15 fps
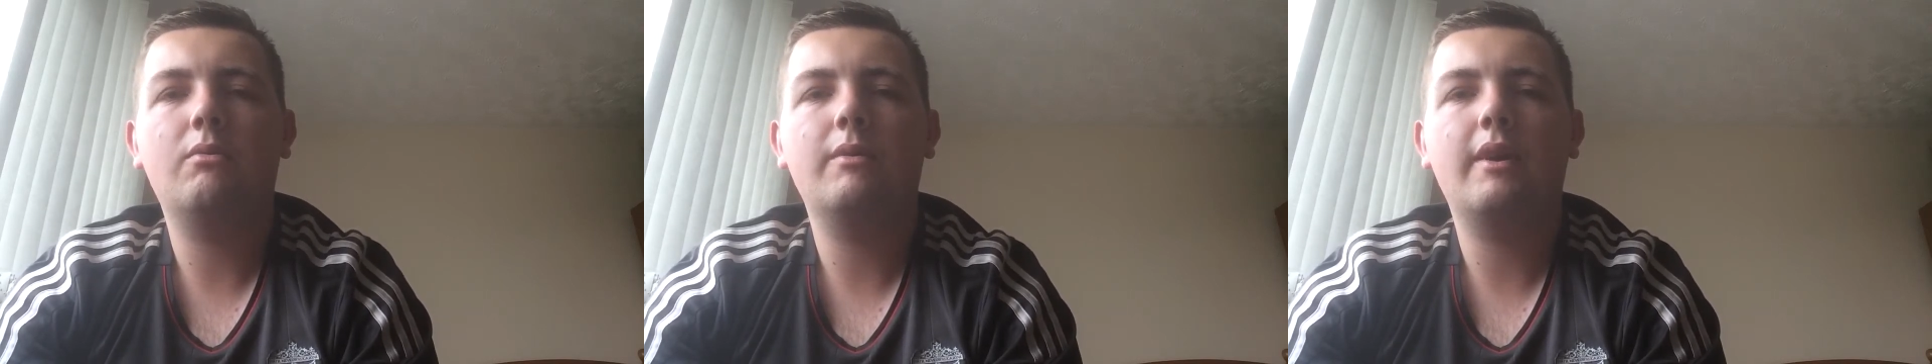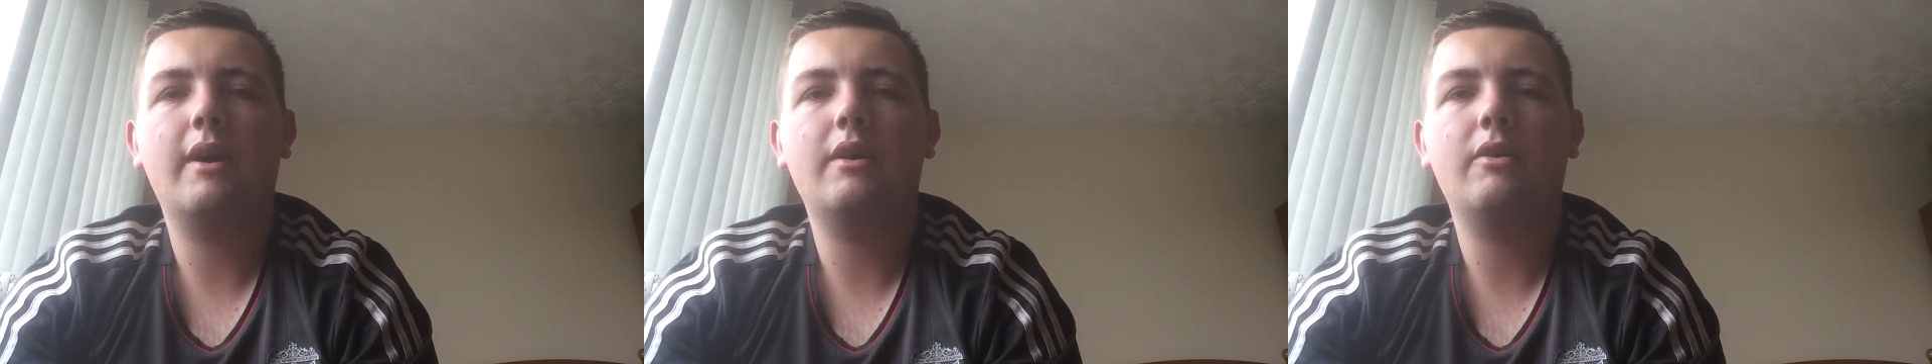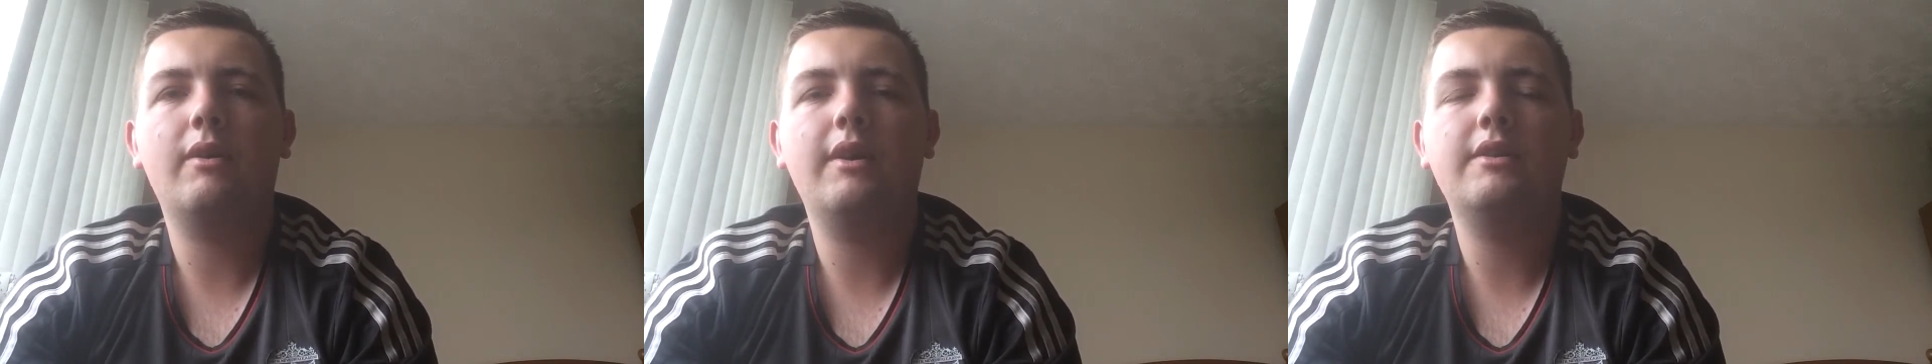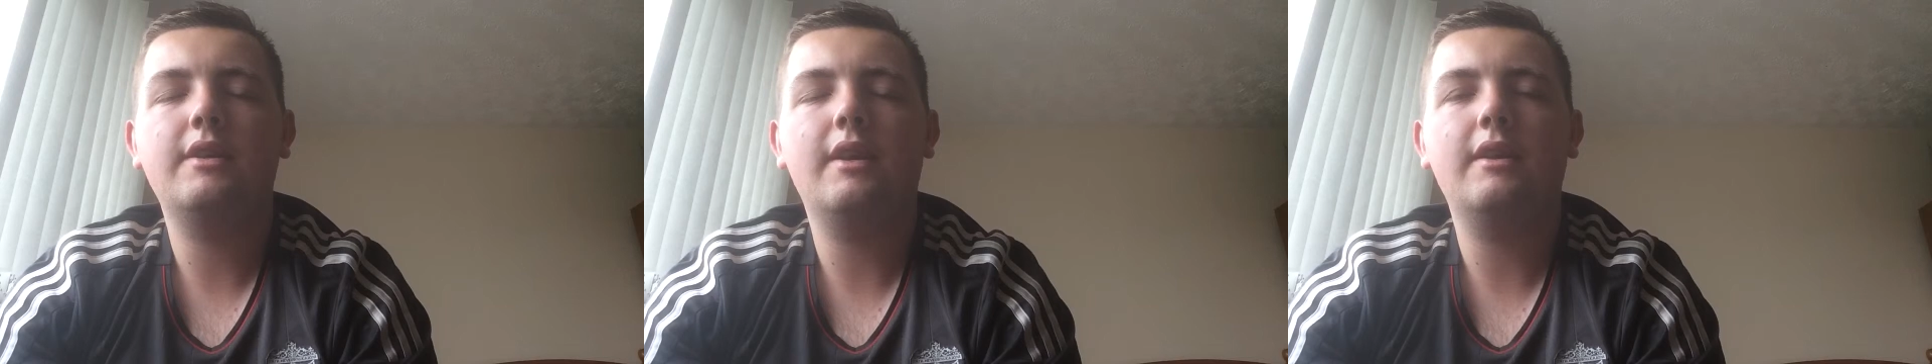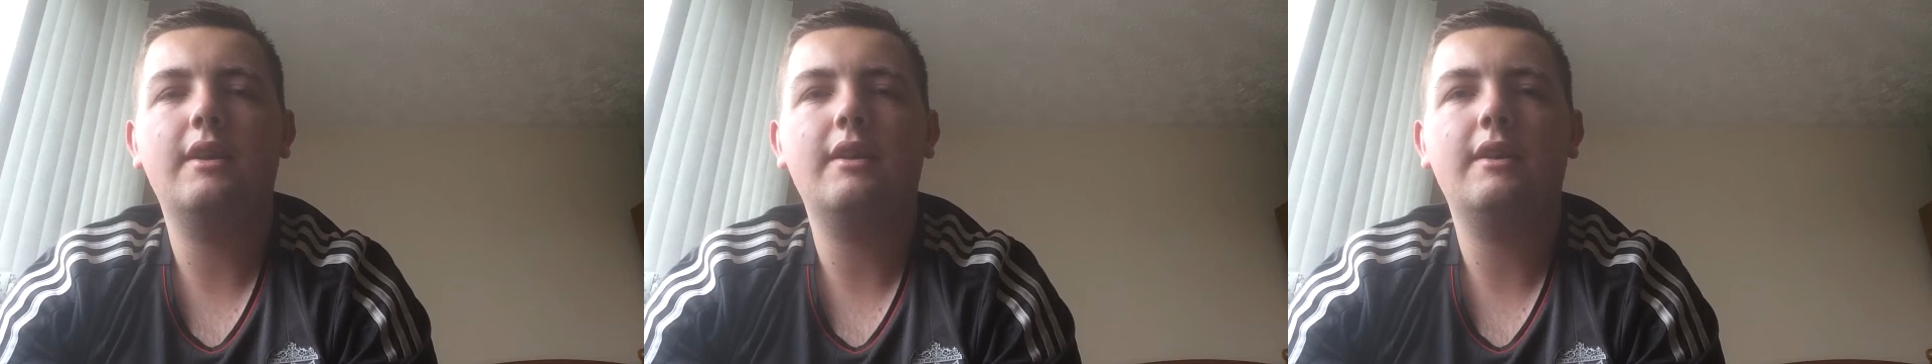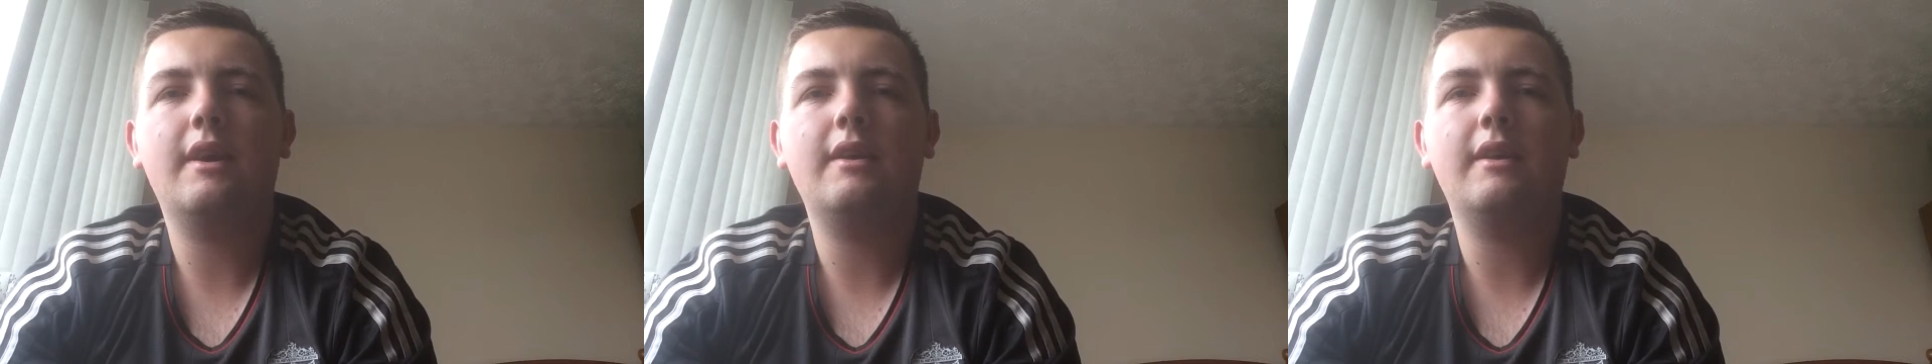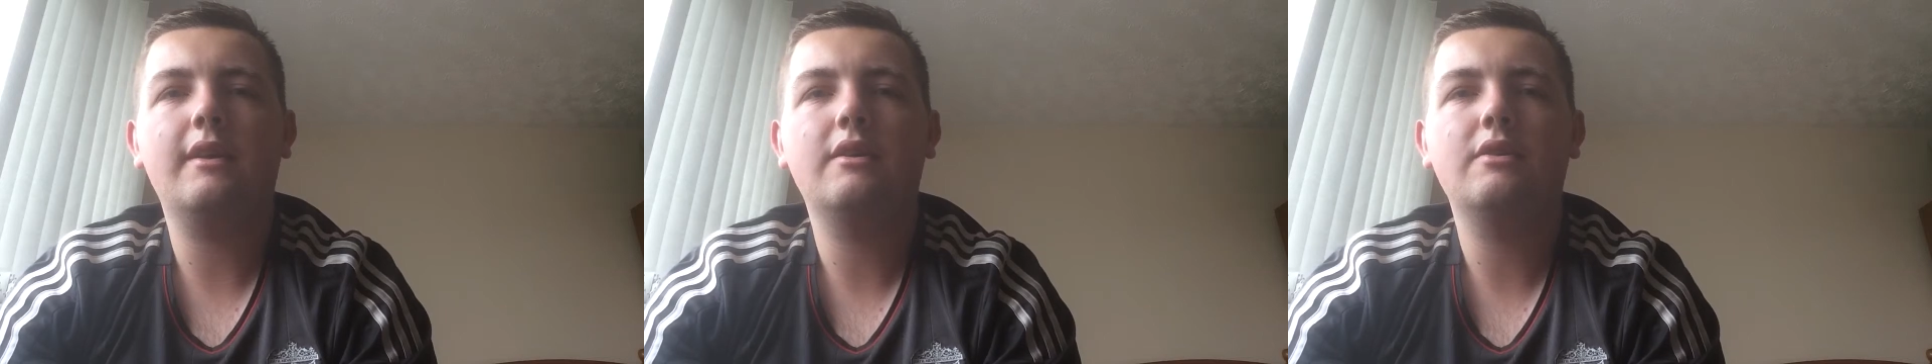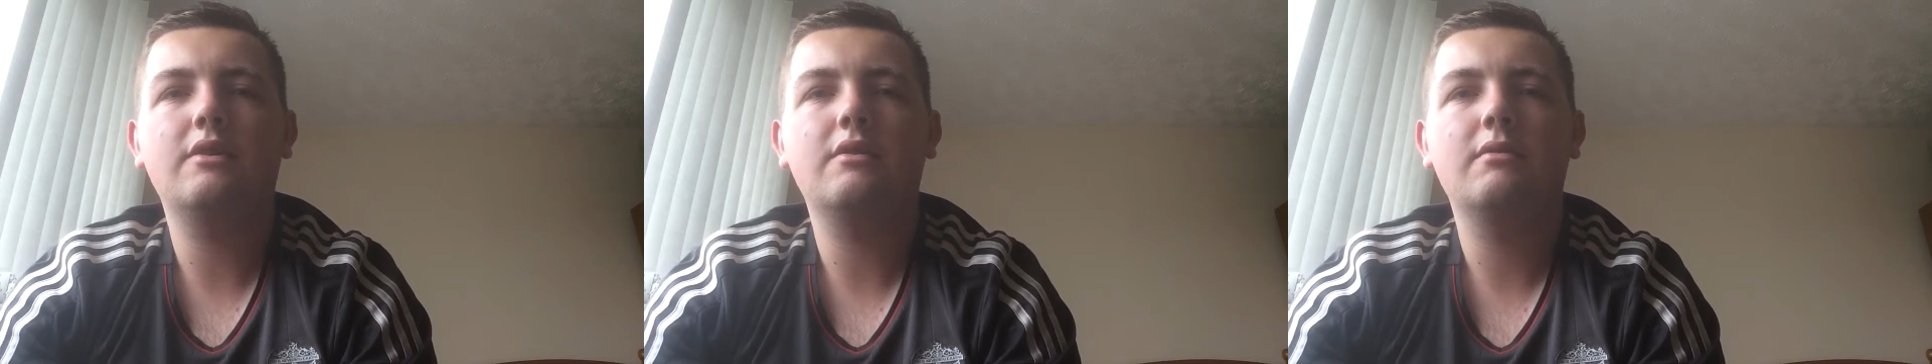Ronaldo hit it, and then Nani
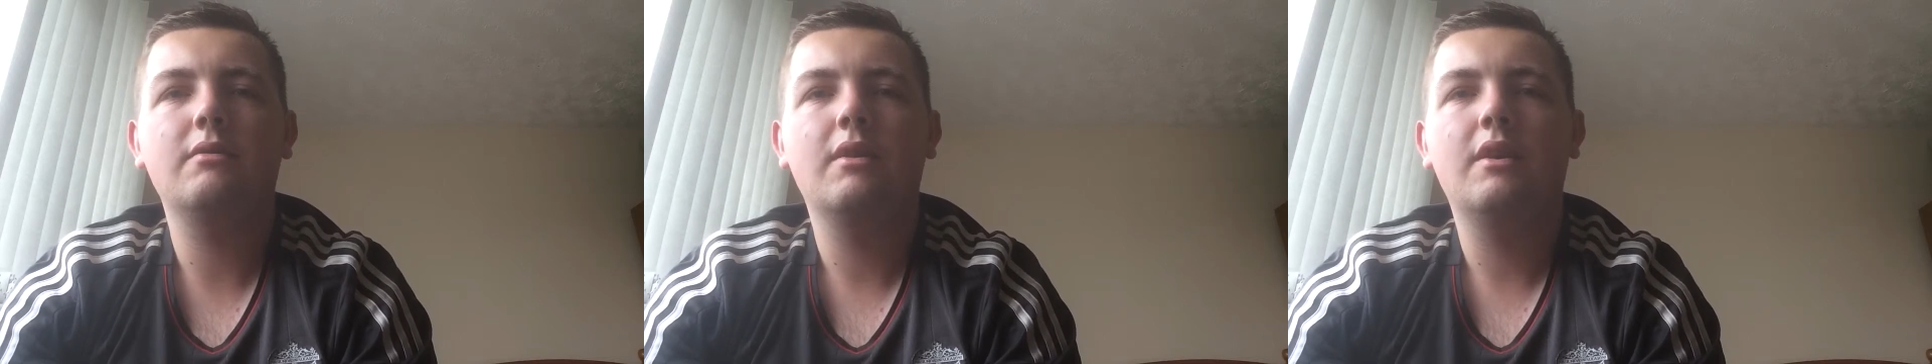just